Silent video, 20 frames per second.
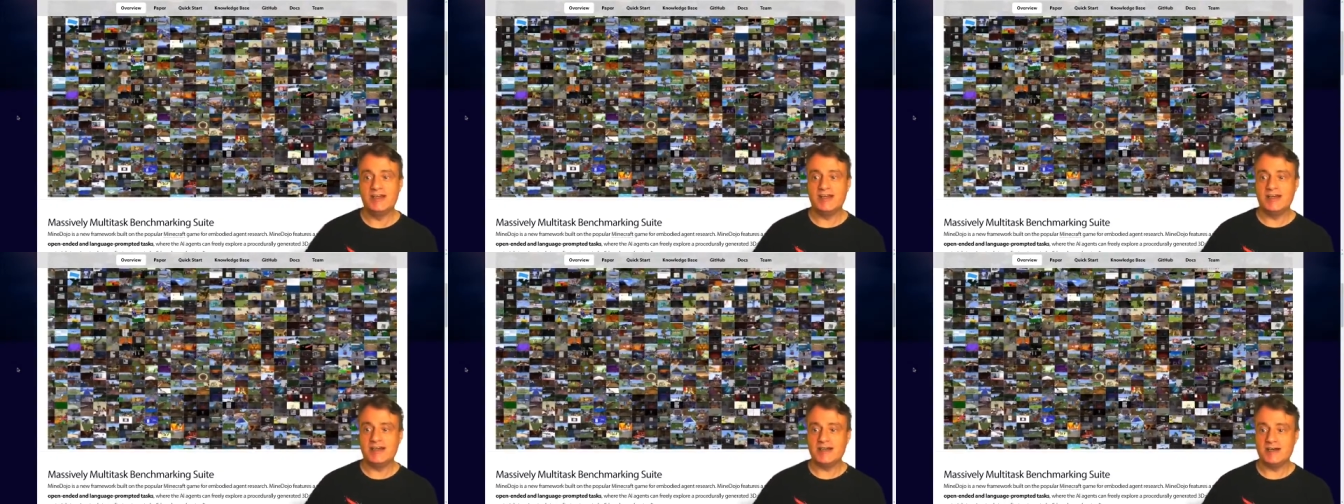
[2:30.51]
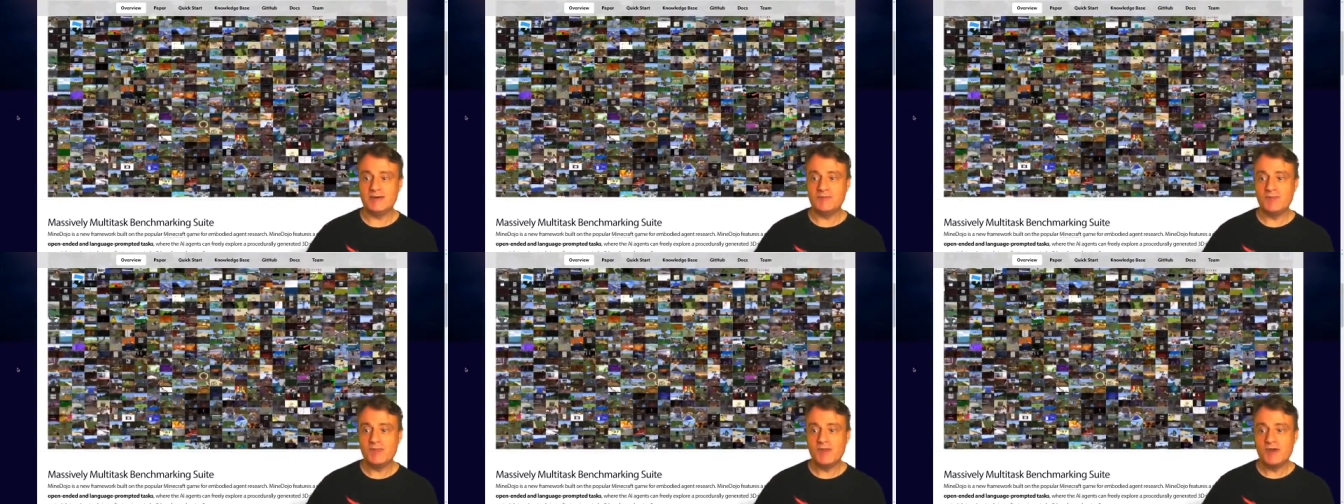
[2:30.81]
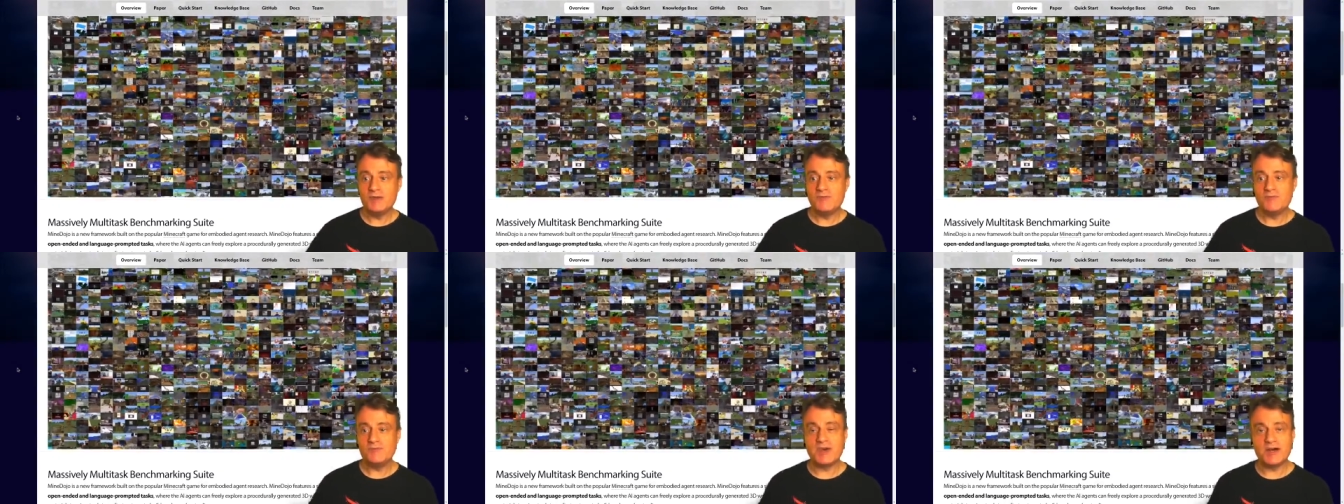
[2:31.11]
um,
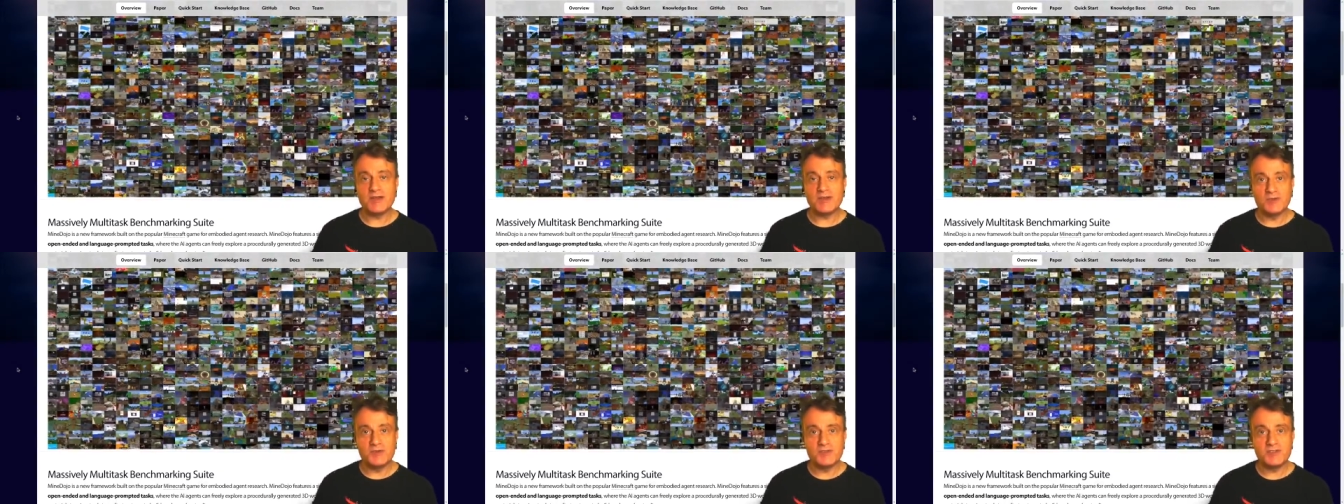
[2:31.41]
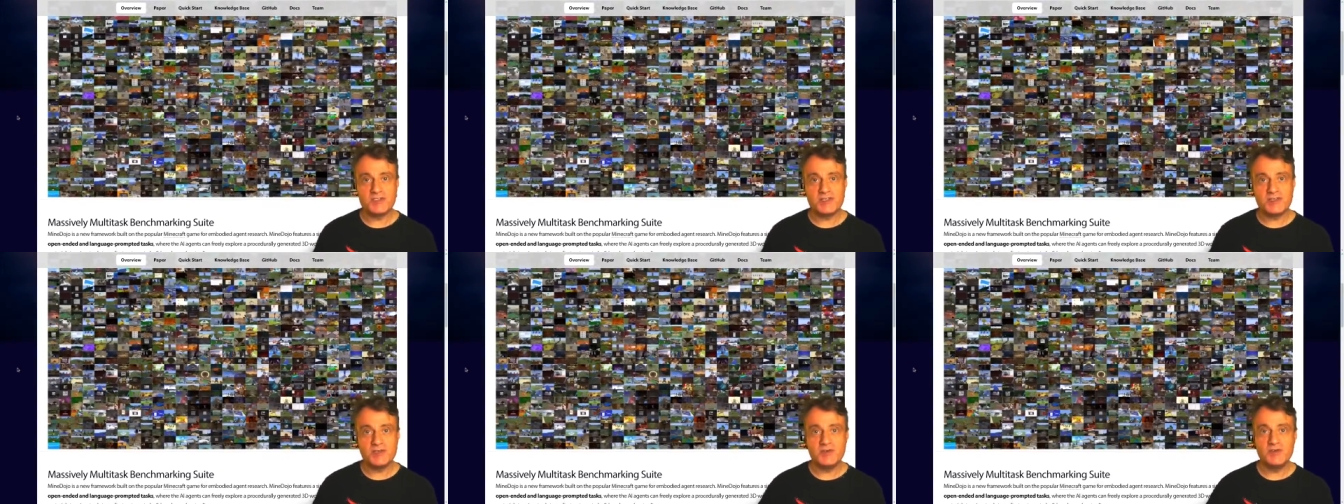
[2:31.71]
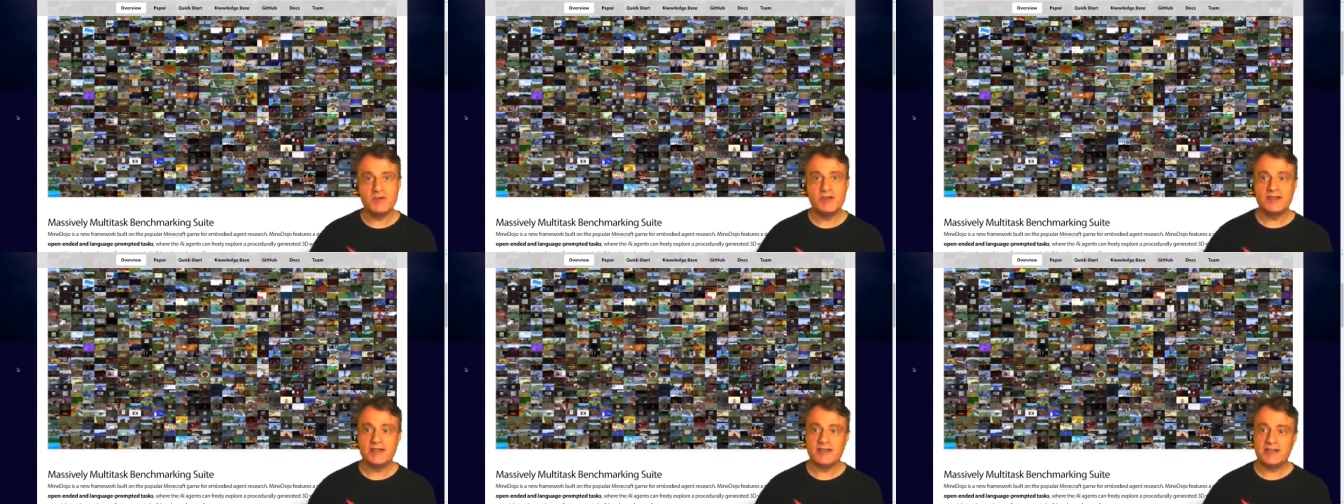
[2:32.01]
but also
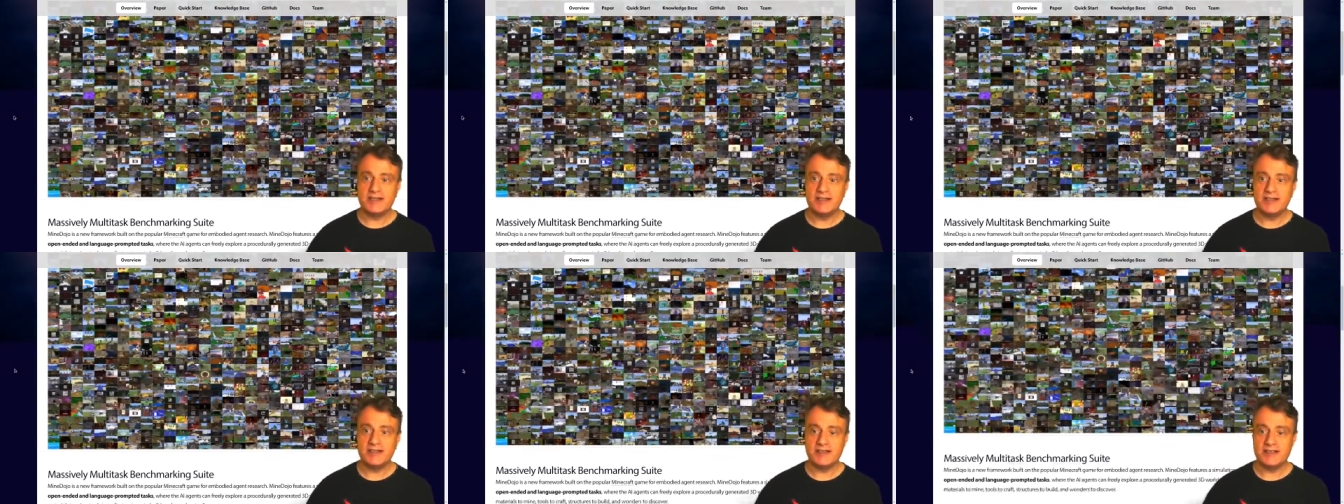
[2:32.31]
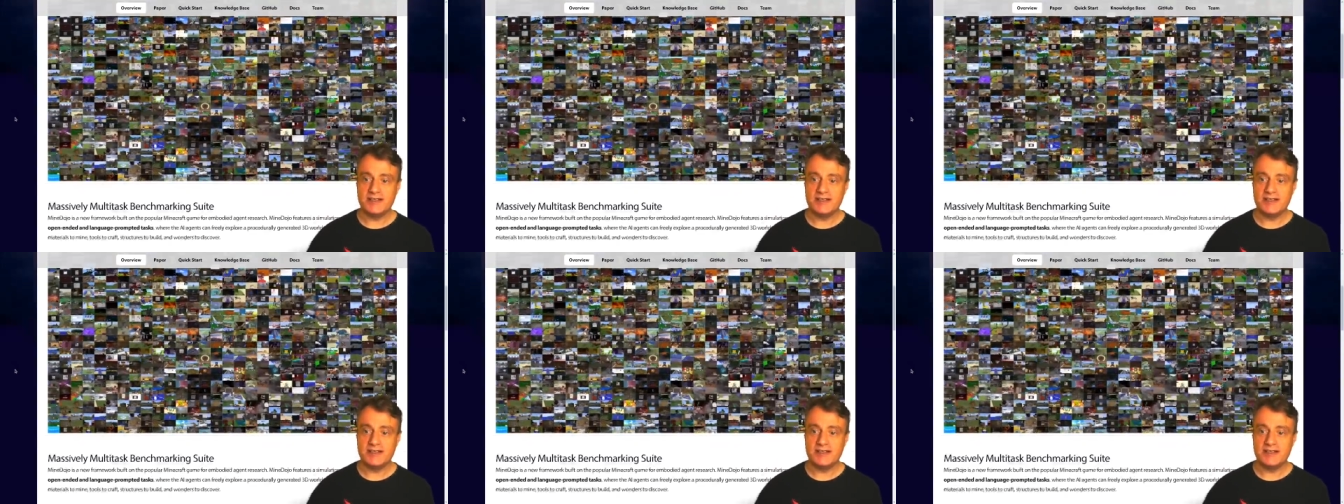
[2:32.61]
uh,